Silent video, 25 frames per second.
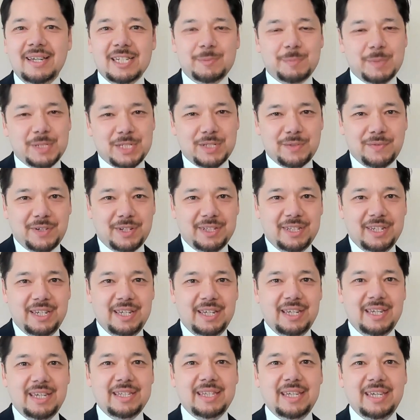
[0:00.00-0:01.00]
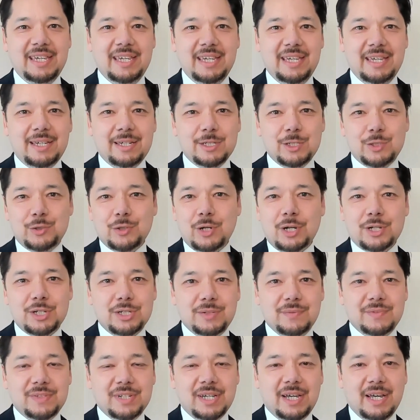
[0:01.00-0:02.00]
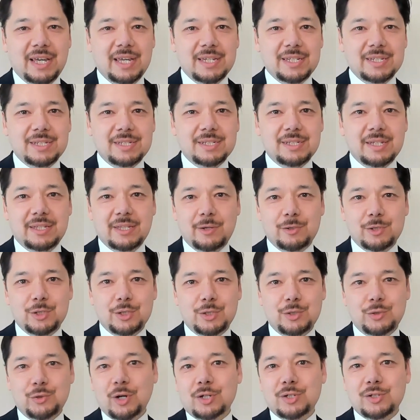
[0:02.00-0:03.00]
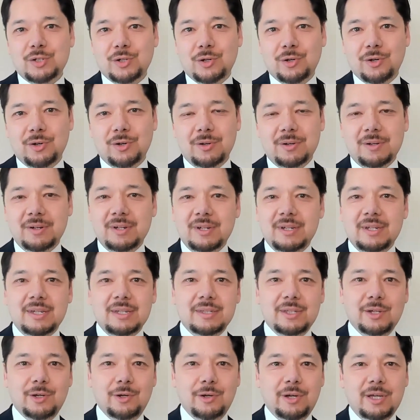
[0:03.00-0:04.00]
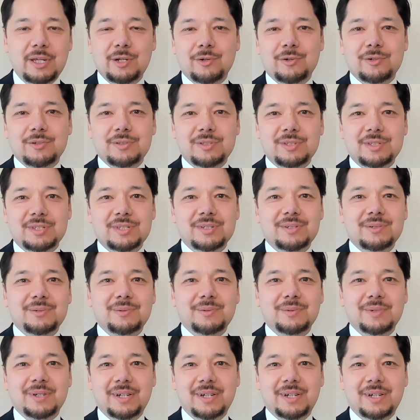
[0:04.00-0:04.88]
specifically the construction of ties and their structure, their innards,